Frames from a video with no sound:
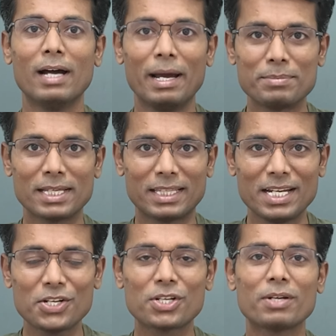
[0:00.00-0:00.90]
I'm
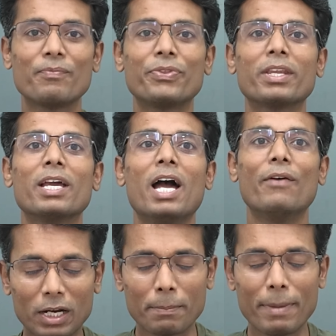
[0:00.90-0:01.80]
Satish.
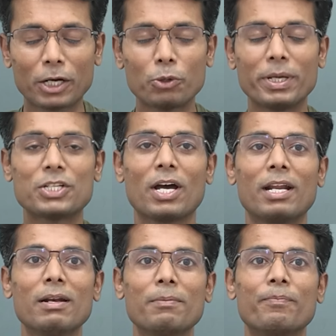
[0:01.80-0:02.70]
Welcome back to my
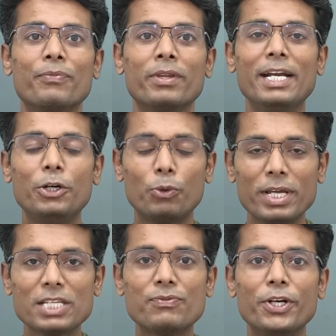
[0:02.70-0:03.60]
channel. In
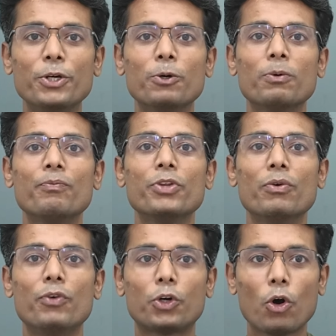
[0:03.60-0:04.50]
today's video,
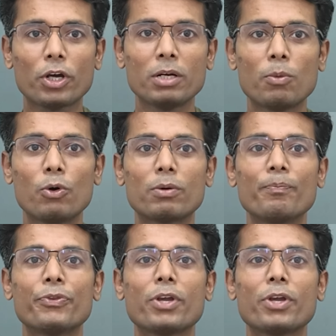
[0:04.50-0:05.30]
we're talking about